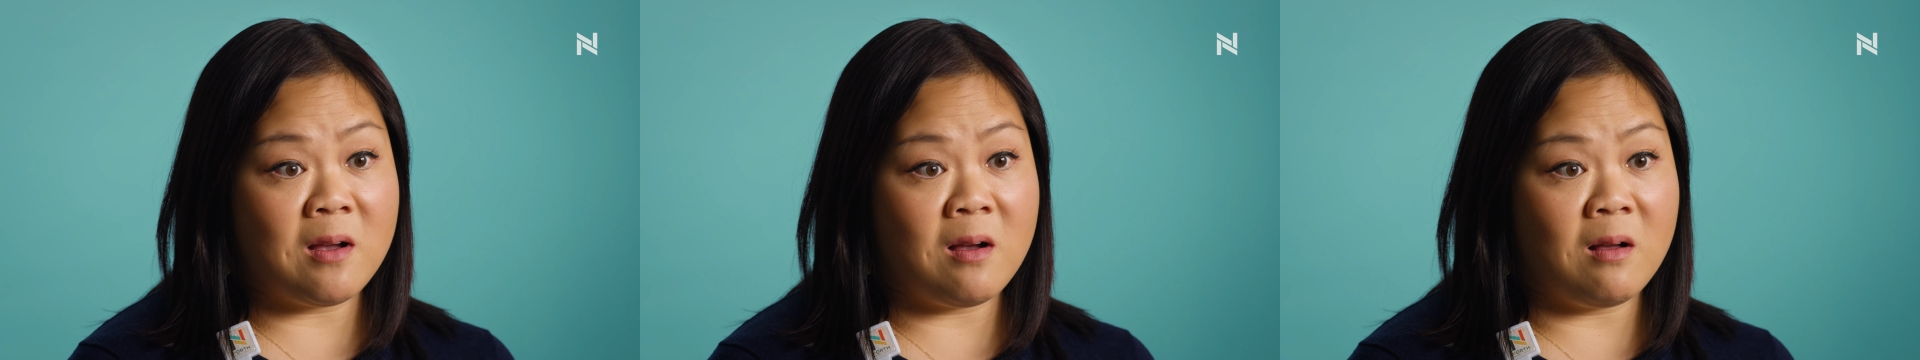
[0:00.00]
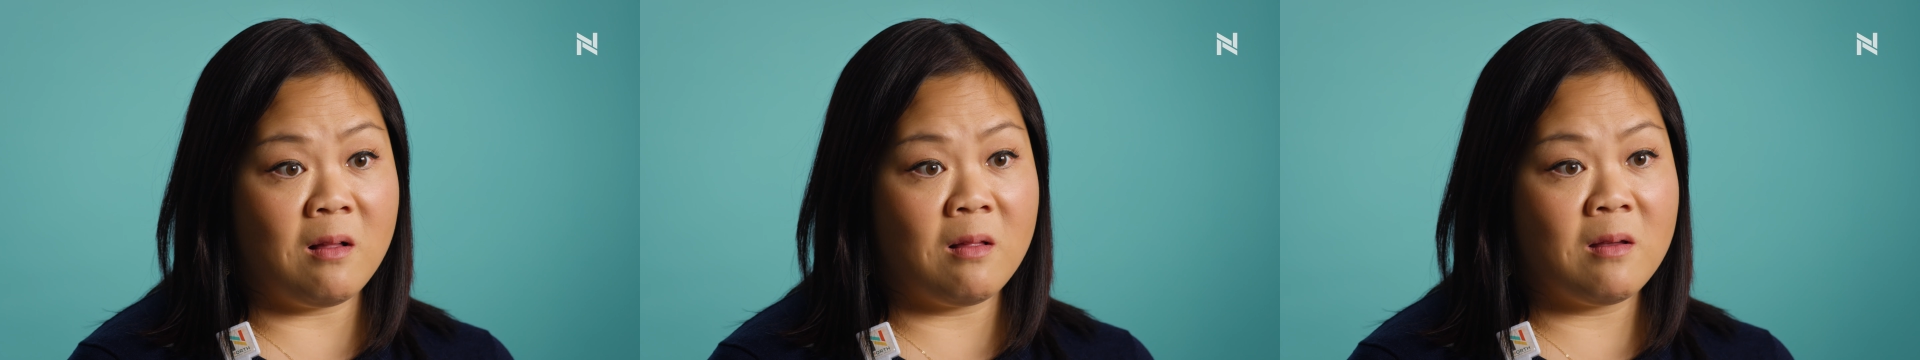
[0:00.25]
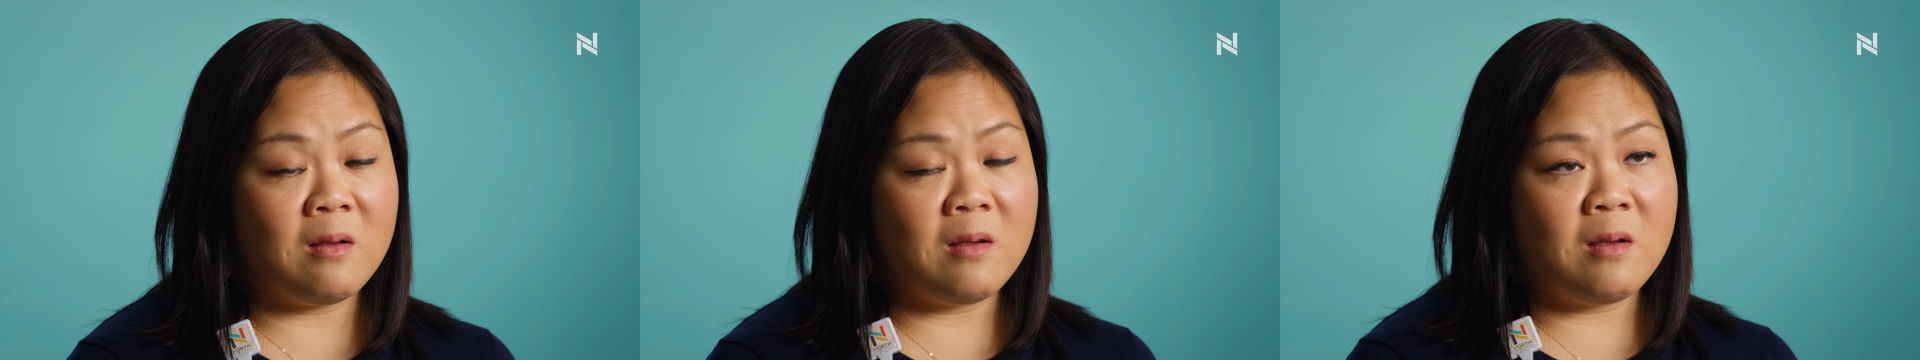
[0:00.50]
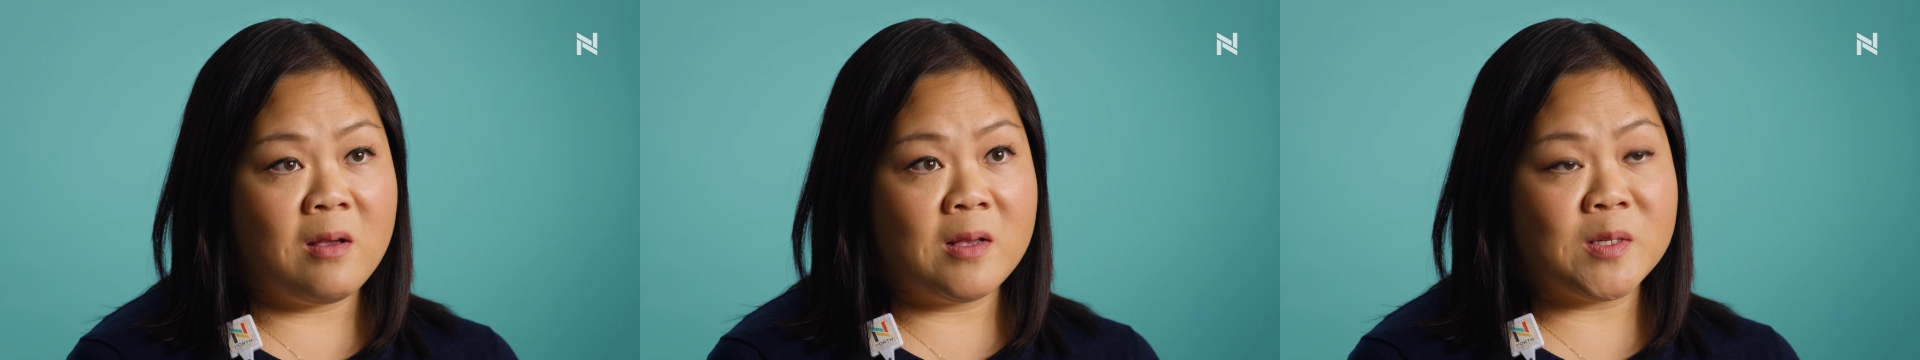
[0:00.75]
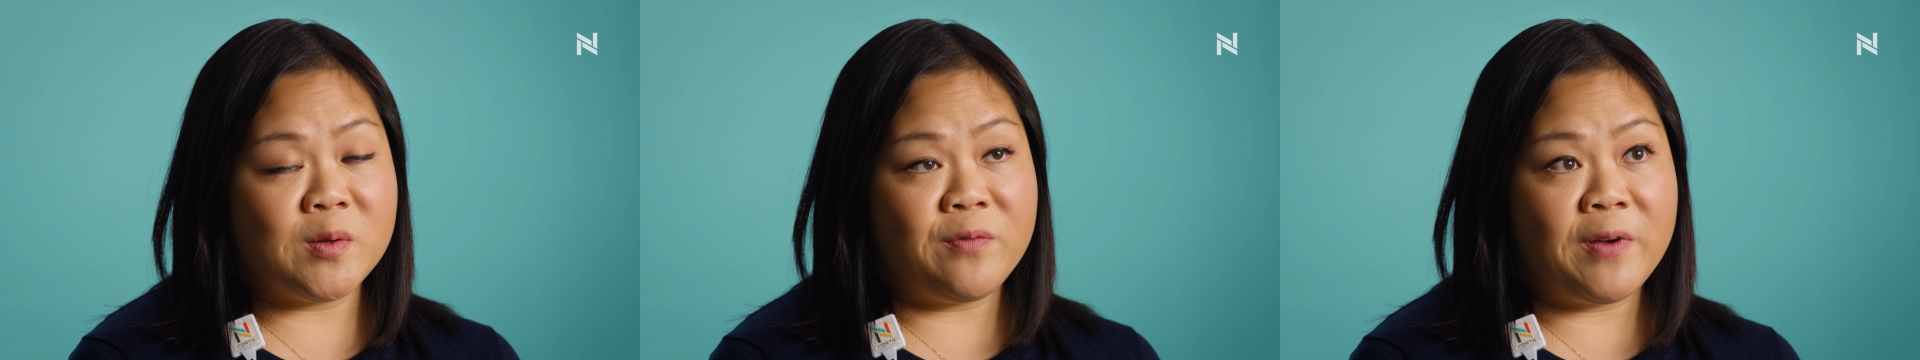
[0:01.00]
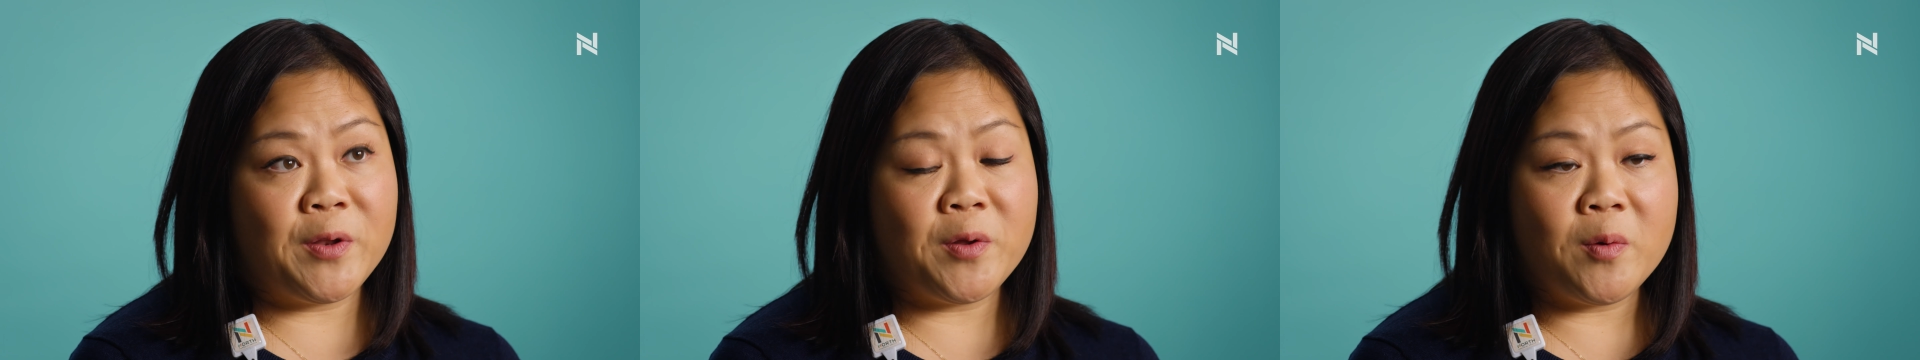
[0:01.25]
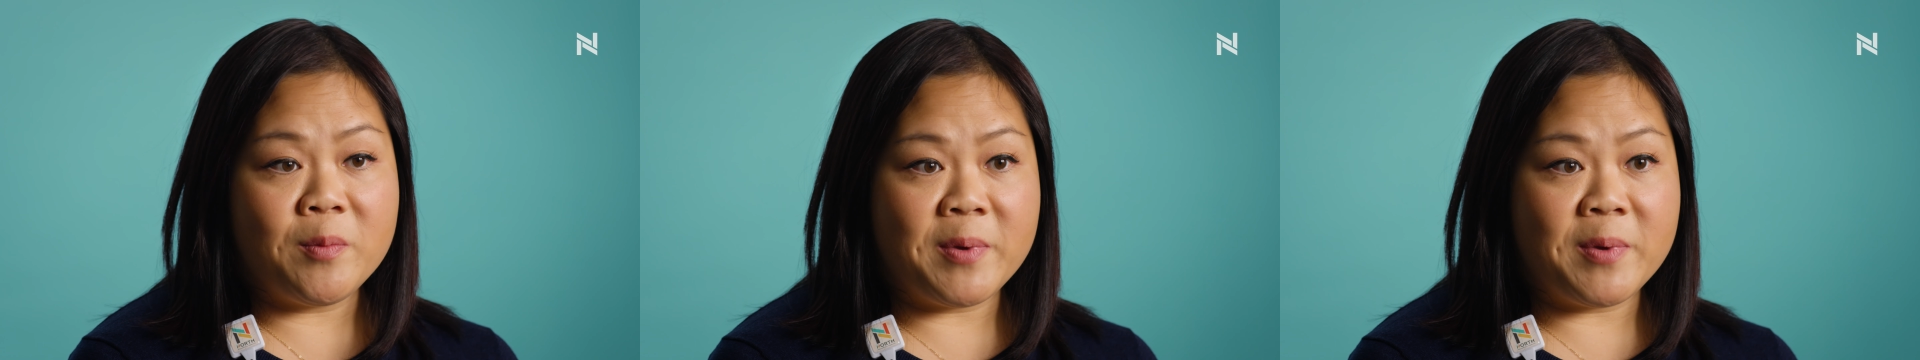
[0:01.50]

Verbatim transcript: all. So if I know a